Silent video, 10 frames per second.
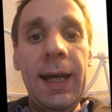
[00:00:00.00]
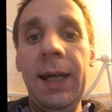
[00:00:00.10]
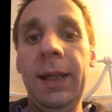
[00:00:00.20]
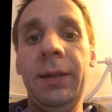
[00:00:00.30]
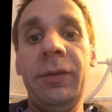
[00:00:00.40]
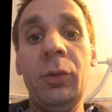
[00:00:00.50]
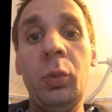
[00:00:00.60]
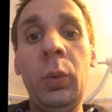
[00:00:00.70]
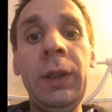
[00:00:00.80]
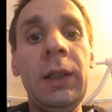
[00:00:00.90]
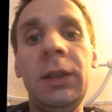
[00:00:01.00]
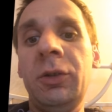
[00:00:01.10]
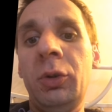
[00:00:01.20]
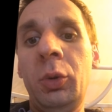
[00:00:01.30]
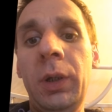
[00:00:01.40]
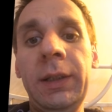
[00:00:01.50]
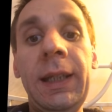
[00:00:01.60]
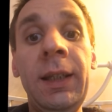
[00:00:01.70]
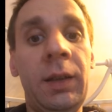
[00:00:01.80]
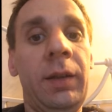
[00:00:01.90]
and we're going to do an
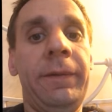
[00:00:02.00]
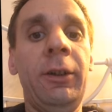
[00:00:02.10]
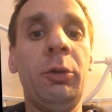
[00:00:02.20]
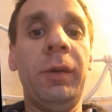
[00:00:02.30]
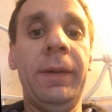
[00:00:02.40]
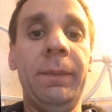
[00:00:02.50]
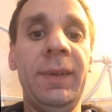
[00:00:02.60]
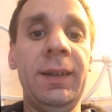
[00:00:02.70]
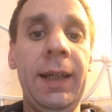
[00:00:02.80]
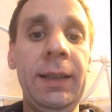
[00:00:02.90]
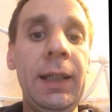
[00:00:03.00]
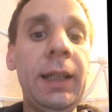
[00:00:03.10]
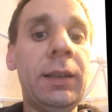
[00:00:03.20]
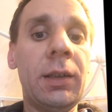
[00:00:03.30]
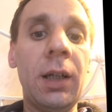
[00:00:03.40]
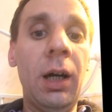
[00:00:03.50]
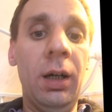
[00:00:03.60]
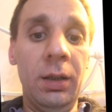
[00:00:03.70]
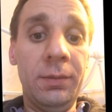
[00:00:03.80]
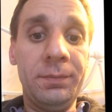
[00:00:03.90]
interview with him today in the
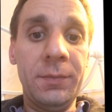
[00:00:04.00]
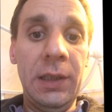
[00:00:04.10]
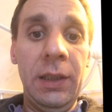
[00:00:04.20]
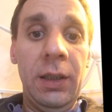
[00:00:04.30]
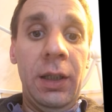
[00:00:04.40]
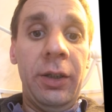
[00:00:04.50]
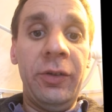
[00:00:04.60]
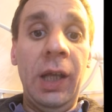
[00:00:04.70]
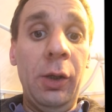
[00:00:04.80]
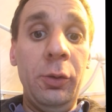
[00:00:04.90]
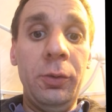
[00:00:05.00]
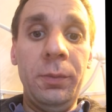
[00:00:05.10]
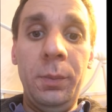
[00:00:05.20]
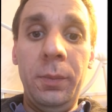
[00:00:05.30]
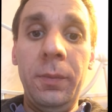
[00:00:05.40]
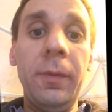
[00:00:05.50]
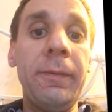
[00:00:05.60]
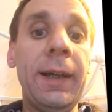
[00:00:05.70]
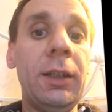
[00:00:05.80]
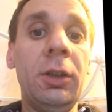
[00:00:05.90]
car, so
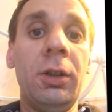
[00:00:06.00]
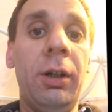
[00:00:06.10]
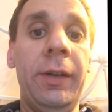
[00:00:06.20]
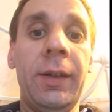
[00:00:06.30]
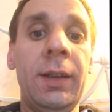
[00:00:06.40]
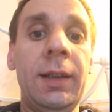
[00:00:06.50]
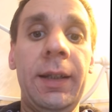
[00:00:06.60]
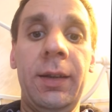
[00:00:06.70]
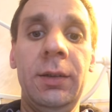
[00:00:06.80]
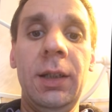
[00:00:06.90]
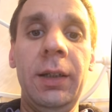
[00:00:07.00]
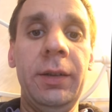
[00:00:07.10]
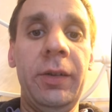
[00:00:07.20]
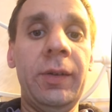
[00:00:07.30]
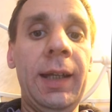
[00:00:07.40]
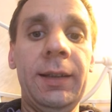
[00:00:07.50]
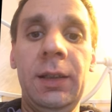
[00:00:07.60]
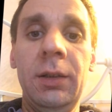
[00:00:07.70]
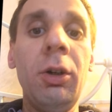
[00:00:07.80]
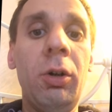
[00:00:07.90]
that you guys can get an
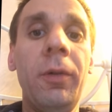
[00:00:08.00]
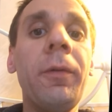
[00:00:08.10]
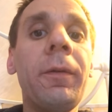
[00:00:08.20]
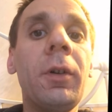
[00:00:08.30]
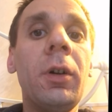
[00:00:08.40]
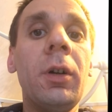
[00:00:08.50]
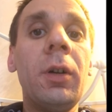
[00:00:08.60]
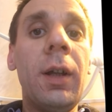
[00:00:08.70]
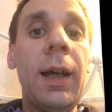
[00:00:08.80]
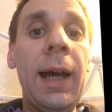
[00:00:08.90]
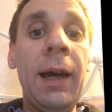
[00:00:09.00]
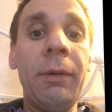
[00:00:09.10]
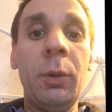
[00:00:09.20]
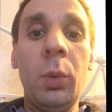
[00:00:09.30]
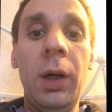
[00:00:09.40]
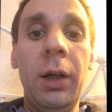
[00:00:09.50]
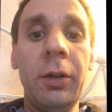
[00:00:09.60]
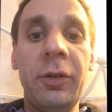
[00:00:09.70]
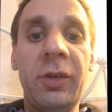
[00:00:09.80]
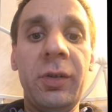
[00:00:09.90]
understanding of how it
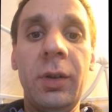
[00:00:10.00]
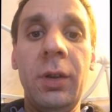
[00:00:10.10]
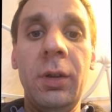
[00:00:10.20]
works,